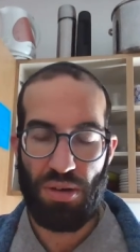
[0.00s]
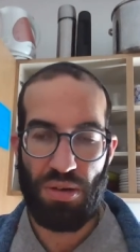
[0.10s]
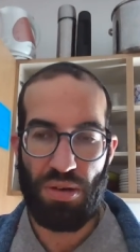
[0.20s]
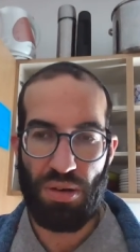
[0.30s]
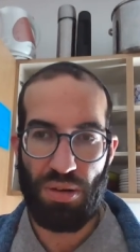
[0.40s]

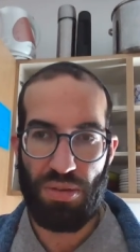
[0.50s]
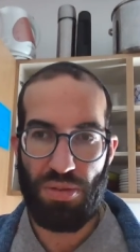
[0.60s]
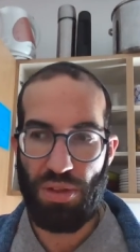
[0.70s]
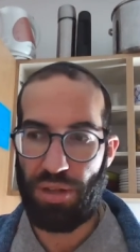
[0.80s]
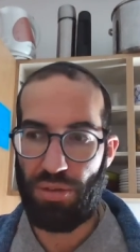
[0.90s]
or
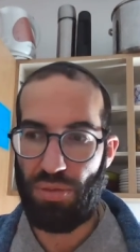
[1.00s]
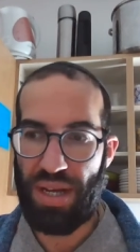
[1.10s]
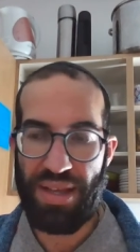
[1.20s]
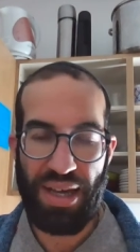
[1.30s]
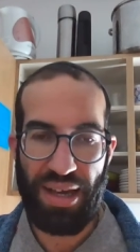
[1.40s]

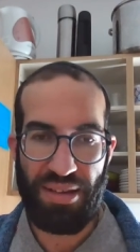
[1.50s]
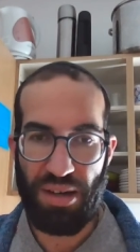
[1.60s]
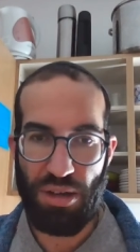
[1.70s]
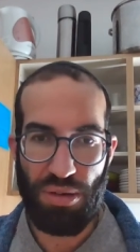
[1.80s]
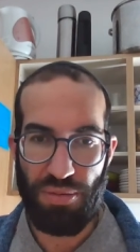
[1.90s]
reading it
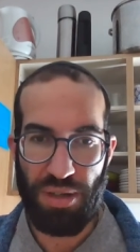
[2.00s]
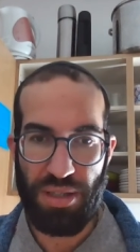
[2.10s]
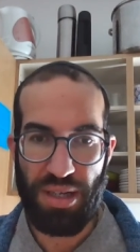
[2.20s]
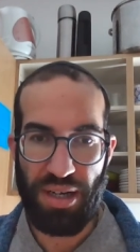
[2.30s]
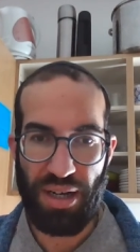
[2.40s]
in a
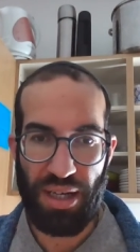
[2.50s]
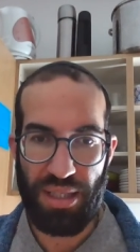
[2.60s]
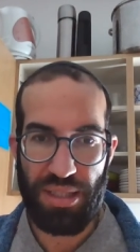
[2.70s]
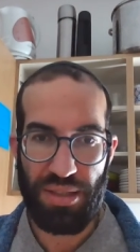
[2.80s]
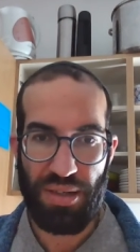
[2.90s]
university
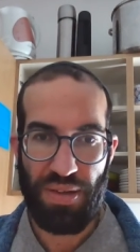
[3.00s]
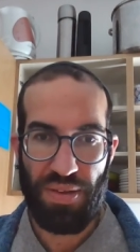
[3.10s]
class.